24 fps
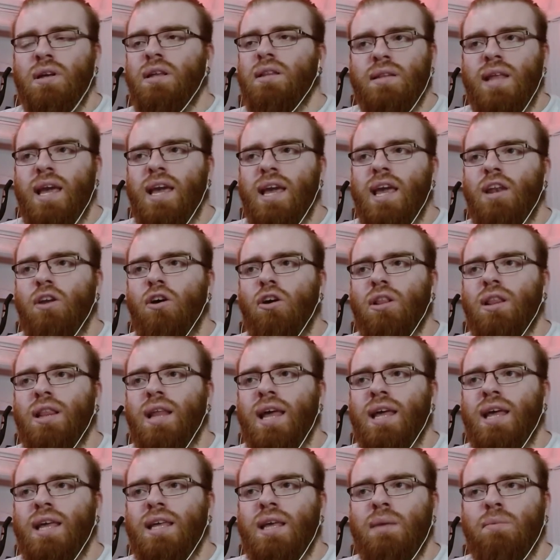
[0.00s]
They cannot
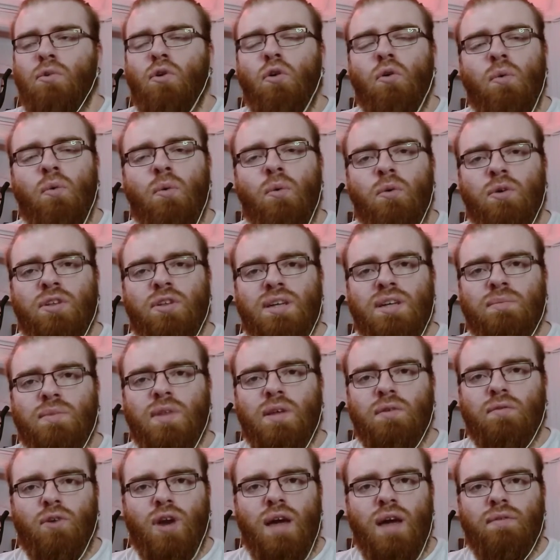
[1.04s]
like keep going with something
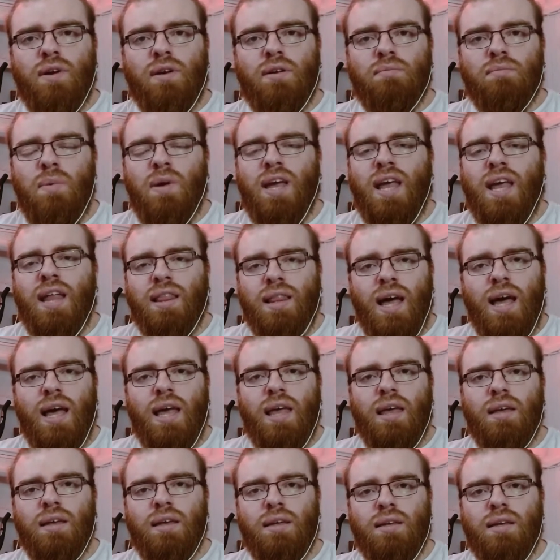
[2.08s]
forever. People can
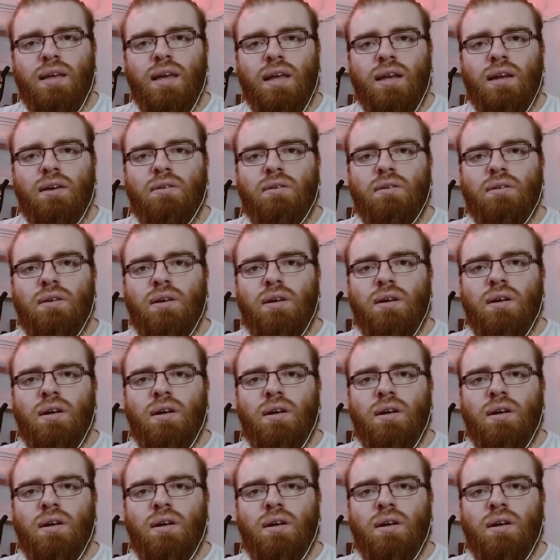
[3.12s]
die, you know.